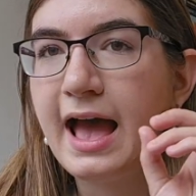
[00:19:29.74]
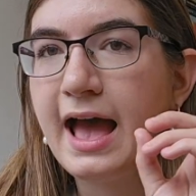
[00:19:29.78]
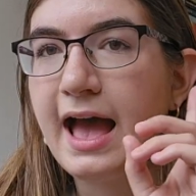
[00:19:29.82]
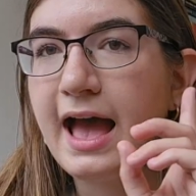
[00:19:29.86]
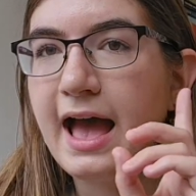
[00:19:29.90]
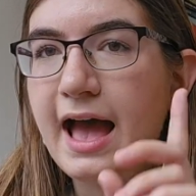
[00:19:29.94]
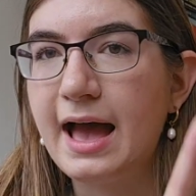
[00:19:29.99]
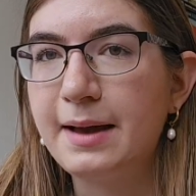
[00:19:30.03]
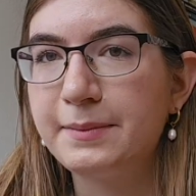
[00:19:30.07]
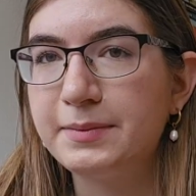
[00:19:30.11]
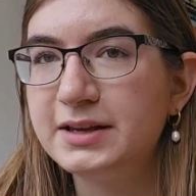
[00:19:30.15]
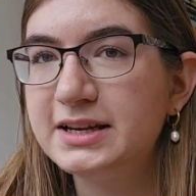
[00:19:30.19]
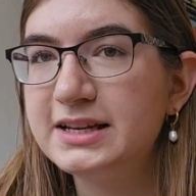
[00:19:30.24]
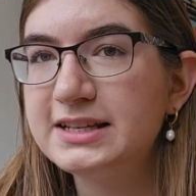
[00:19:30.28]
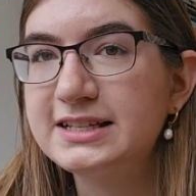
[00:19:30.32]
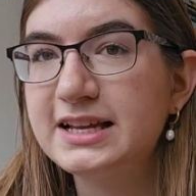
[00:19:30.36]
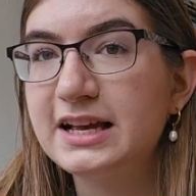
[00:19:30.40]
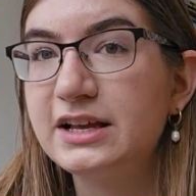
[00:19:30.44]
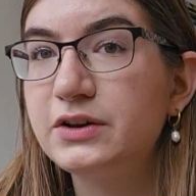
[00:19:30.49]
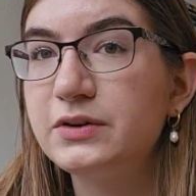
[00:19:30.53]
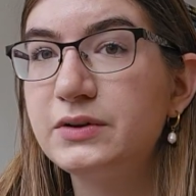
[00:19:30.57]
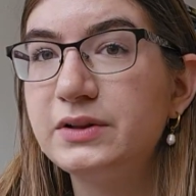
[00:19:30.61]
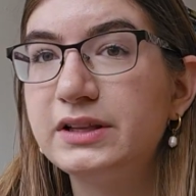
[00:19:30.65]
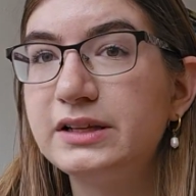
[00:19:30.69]
I'm going to
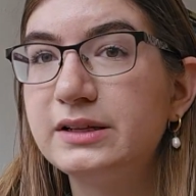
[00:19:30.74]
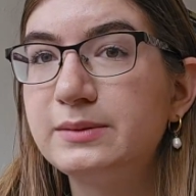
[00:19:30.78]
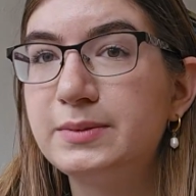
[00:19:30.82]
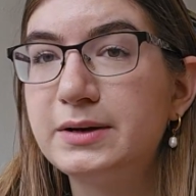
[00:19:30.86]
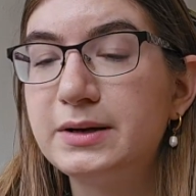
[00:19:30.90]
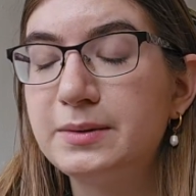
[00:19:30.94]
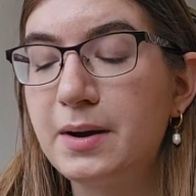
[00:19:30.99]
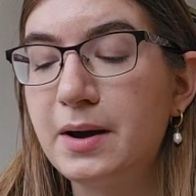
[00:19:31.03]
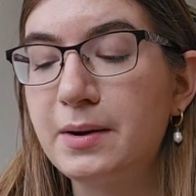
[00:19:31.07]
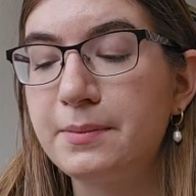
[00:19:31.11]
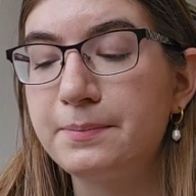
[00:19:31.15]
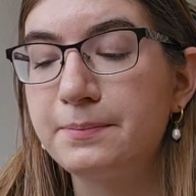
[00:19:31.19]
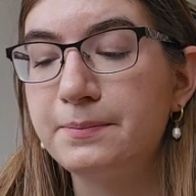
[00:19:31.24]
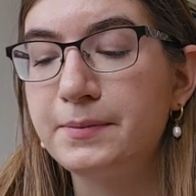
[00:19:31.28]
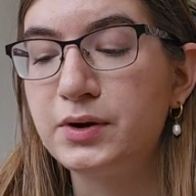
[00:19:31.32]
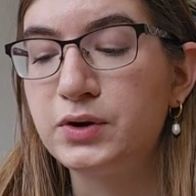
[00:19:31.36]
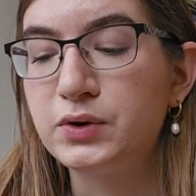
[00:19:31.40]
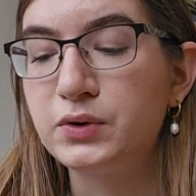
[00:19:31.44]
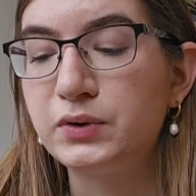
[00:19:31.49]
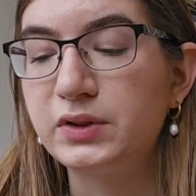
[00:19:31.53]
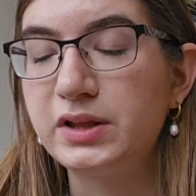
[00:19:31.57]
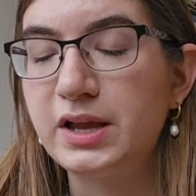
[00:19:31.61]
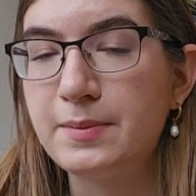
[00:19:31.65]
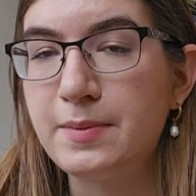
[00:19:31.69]
tell you a little bit about
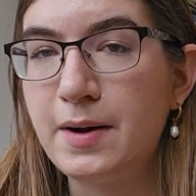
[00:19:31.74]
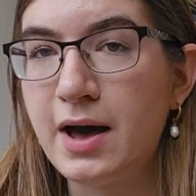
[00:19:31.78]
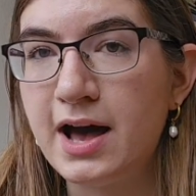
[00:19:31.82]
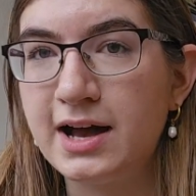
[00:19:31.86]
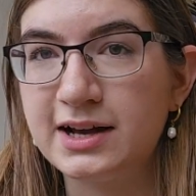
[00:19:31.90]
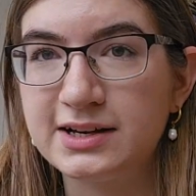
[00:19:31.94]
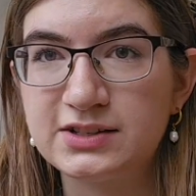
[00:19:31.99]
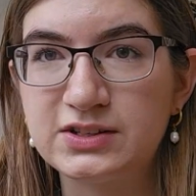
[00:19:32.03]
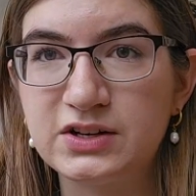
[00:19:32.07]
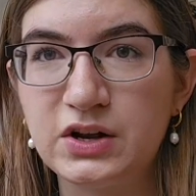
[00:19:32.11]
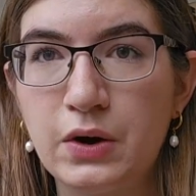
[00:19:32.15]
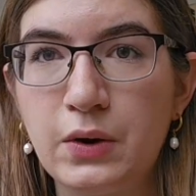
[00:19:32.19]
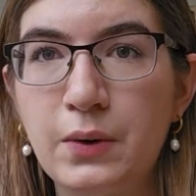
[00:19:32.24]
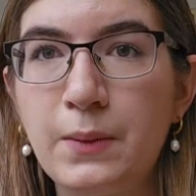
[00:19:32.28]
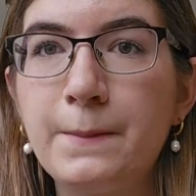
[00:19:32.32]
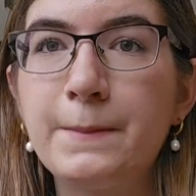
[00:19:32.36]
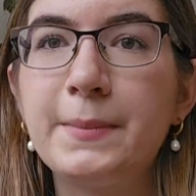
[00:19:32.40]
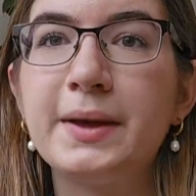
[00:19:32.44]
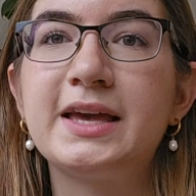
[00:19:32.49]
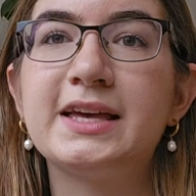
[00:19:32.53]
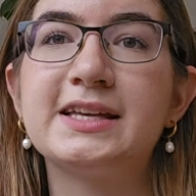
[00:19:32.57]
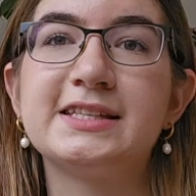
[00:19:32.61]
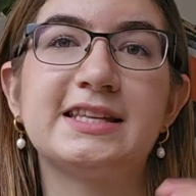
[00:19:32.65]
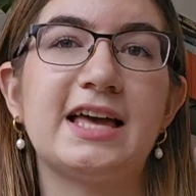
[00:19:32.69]
Magnolia Parks now,
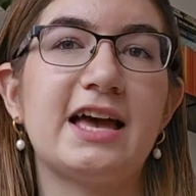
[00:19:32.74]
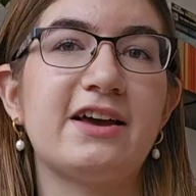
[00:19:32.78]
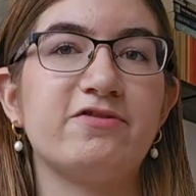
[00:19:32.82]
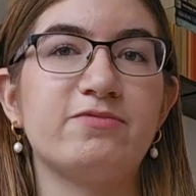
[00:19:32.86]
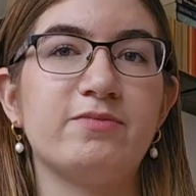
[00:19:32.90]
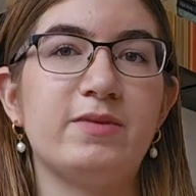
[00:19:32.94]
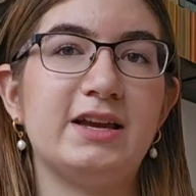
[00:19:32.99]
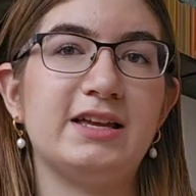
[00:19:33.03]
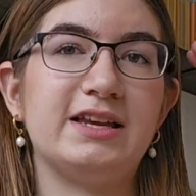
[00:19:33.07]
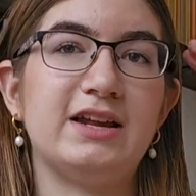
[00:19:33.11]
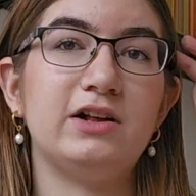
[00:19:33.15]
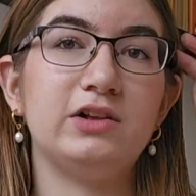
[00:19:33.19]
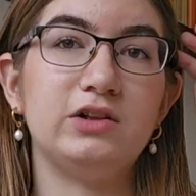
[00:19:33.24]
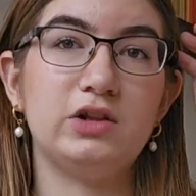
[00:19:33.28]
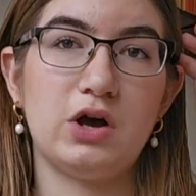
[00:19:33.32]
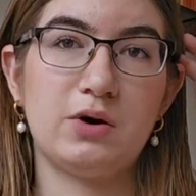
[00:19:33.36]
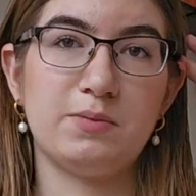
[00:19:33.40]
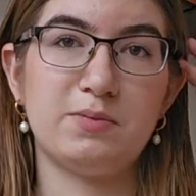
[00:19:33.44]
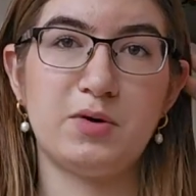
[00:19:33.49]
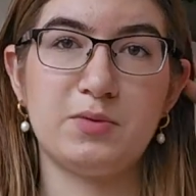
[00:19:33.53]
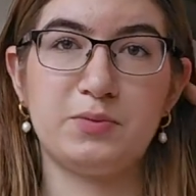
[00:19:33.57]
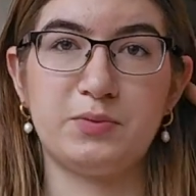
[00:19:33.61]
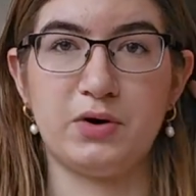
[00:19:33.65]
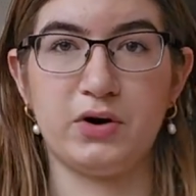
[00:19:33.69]
because I've made a lot
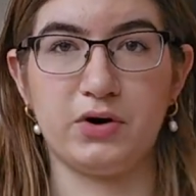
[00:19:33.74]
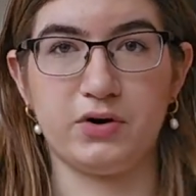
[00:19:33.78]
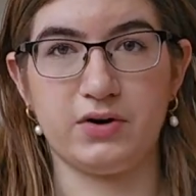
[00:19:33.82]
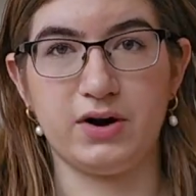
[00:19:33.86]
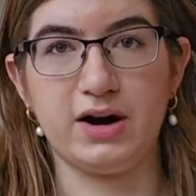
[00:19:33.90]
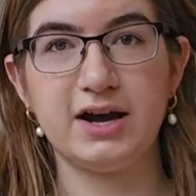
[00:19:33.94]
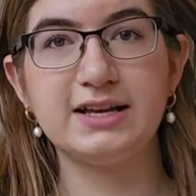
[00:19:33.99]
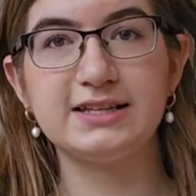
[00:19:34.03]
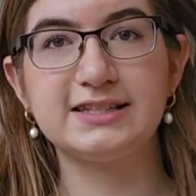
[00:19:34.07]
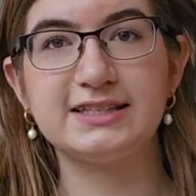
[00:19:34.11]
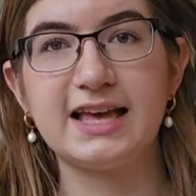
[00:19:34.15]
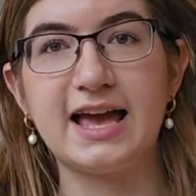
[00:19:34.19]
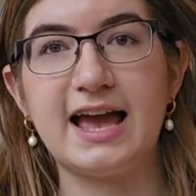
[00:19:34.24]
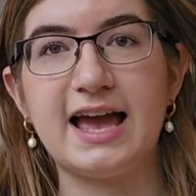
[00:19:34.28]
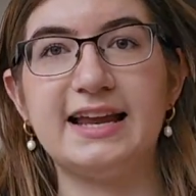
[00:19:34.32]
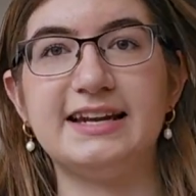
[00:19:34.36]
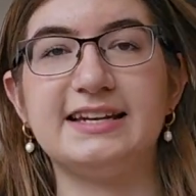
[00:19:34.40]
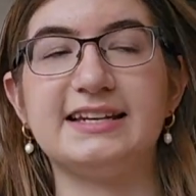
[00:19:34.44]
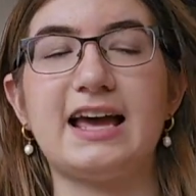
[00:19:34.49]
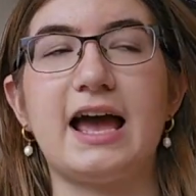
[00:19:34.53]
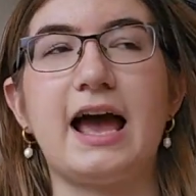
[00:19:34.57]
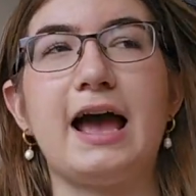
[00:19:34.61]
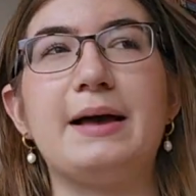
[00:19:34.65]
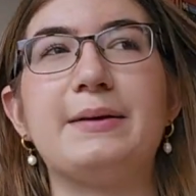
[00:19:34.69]
more progress
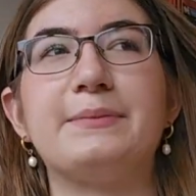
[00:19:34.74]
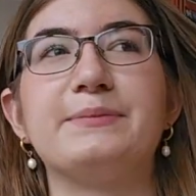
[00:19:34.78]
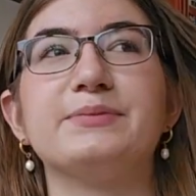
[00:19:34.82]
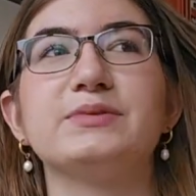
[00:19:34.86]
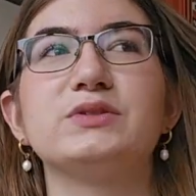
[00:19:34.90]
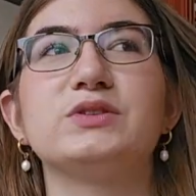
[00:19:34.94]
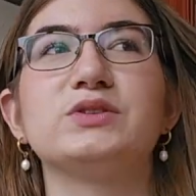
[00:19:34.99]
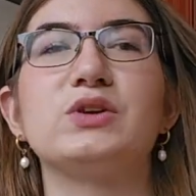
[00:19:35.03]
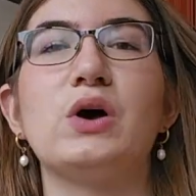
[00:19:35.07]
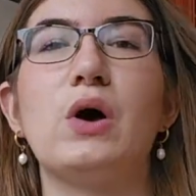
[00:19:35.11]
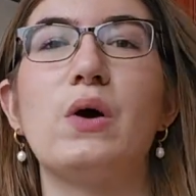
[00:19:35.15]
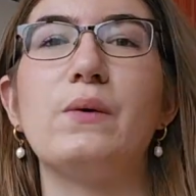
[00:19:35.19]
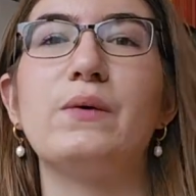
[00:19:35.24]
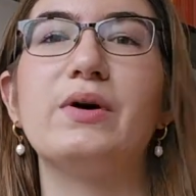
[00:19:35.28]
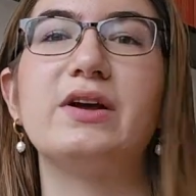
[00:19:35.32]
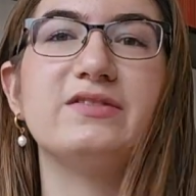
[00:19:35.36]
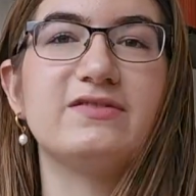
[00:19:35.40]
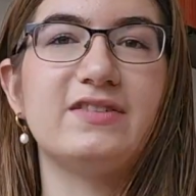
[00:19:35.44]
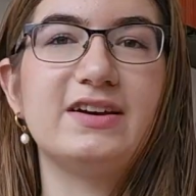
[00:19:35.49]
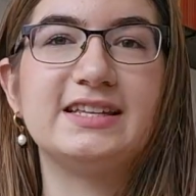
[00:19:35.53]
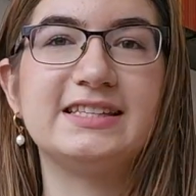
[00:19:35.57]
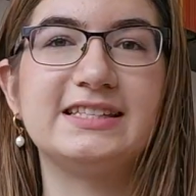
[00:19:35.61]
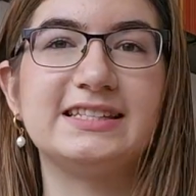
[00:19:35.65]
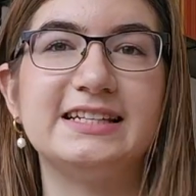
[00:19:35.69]
and I'm so
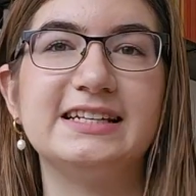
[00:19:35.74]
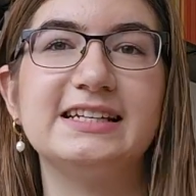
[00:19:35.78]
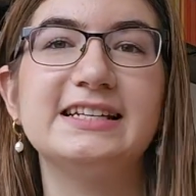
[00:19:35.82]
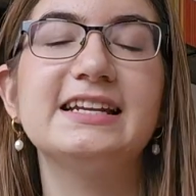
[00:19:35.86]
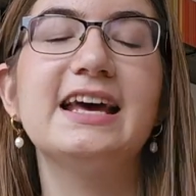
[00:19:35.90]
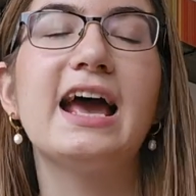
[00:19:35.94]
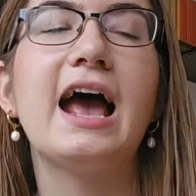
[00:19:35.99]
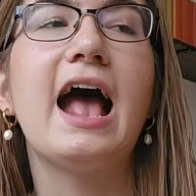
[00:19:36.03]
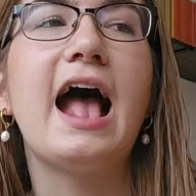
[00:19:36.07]
invested.